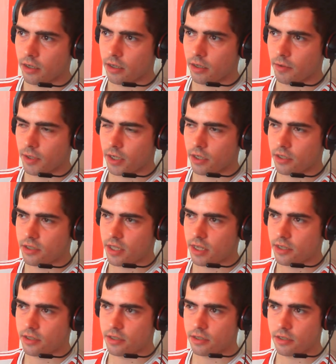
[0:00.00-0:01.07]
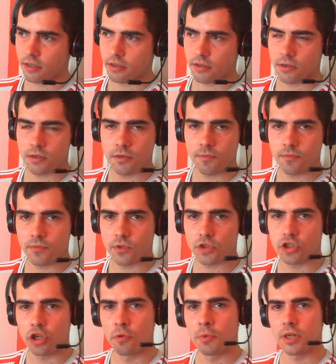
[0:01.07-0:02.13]
Because there's
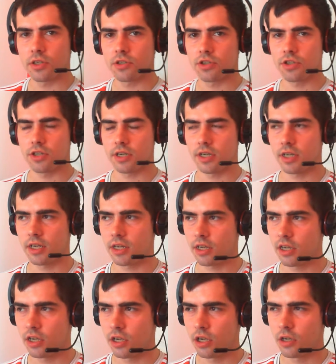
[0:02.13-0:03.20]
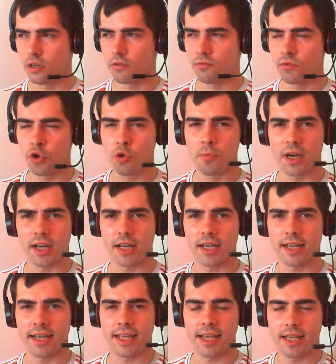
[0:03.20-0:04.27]
so much rumour
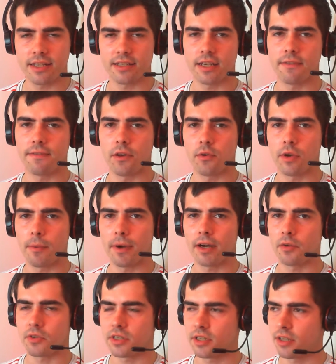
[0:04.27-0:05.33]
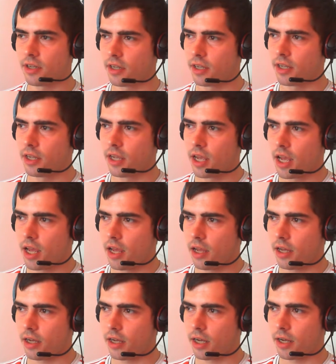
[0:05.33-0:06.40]
and hearsay floating about.
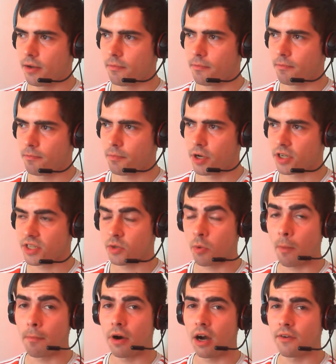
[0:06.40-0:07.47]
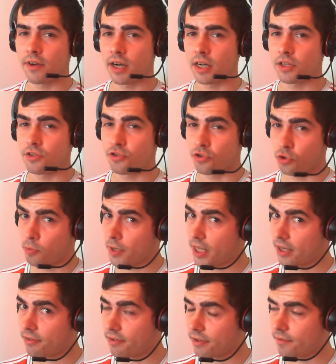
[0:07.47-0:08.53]
Personally, one part of it I do
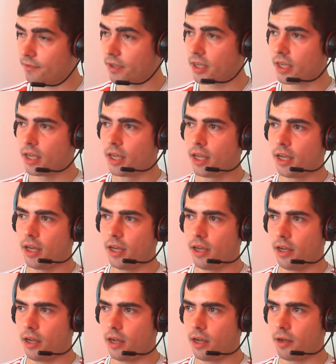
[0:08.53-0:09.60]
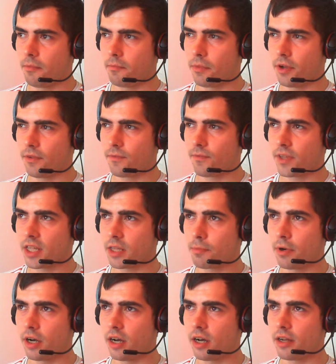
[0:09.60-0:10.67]
believe, but the other
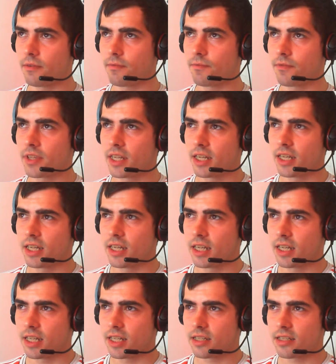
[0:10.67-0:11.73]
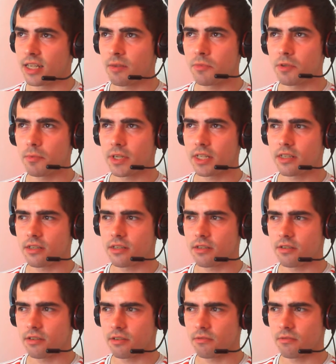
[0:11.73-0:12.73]
part seems a bit,